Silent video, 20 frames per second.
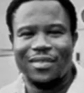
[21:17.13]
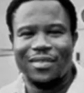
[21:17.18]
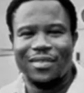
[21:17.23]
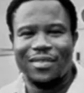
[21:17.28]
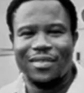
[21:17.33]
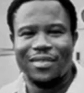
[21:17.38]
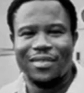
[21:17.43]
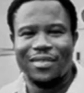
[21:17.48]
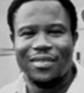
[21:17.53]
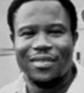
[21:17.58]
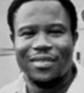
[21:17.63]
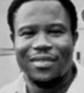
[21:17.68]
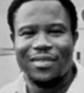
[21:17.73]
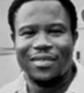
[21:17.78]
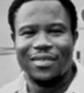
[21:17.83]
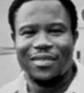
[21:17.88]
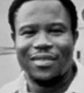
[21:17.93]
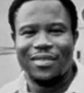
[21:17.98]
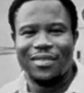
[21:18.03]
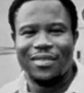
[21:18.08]

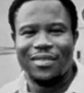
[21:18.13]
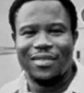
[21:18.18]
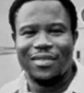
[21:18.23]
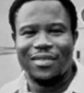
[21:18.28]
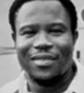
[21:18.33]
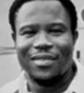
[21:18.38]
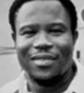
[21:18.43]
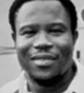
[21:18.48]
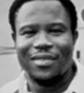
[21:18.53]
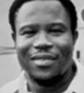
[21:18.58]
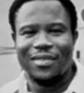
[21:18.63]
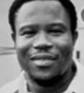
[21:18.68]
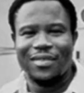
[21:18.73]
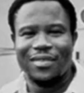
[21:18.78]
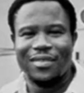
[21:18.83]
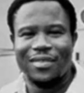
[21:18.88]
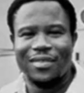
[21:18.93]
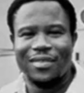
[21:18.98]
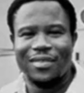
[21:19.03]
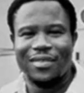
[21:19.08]

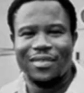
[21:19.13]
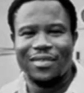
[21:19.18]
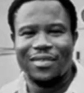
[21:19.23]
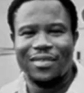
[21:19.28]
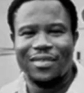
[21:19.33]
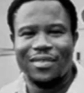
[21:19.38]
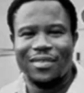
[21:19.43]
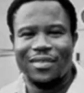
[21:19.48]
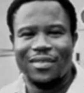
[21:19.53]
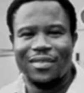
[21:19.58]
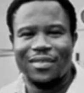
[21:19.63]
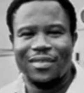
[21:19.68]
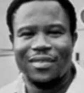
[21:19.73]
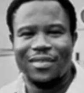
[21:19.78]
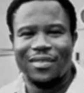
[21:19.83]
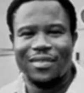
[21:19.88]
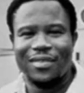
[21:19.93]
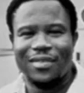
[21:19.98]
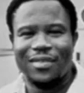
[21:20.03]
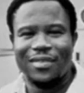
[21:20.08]

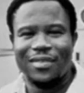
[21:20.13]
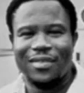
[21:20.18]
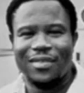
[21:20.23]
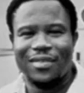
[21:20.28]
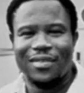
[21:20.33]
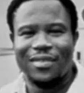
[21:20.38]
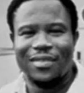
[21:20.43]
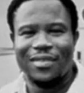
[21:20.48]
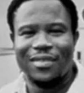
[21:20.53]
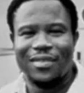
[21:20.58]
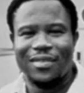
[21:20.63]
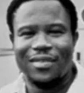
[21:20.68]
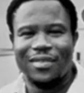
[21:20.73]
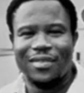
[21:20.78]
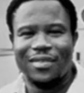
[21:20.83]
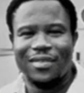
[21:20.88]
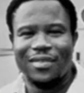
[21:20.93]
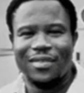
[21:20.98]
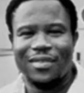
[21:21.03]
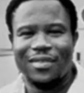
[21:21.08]

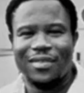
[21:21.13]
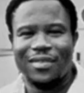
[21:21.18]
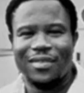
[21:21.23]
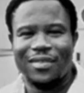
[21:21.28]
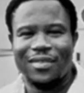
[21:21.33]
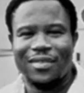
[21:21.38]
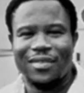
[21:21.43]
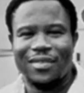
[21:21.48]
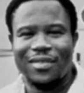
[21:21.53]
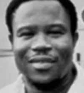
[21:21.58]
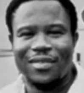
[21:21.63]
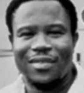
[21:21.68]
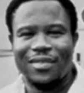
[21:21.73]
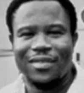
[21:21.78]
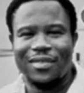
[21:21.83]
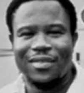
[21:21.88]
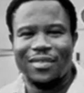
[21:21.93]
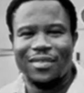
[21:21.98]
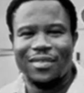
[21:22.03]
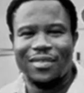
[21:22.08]

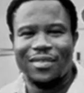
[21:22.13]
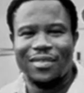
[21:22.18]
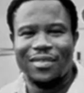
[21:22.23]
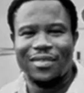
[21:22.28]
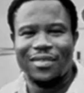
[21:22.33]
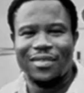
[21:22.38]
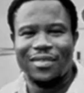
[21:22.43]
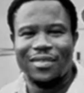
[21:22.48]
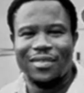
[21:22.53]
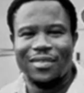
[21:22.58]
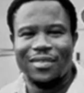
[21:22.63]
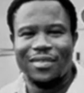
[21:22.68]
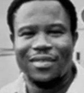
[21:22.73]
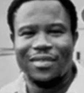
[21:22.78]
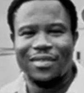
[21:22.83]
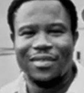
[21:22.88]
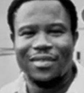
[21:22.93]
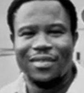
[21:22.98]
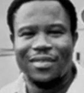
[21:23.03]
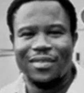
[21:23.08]

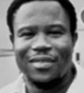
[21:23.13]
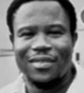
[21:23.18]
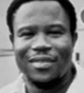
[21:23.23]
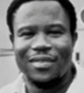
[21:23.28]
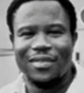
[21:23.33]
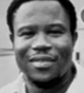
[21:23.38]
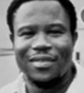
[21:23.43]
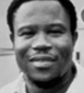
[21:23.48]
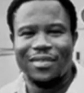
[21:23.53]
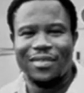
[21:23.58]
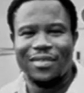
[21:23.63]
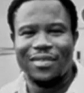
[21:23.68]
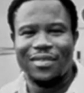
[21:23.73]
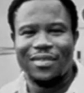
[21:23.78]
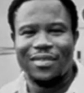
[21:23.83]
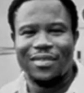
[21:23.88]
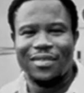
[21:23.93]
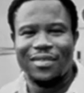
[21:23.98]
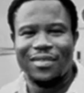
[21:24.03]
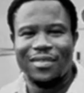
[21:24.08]

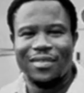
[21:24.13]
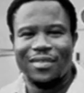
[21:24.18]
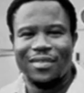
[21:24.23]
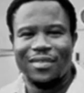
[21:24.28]
(not speaking)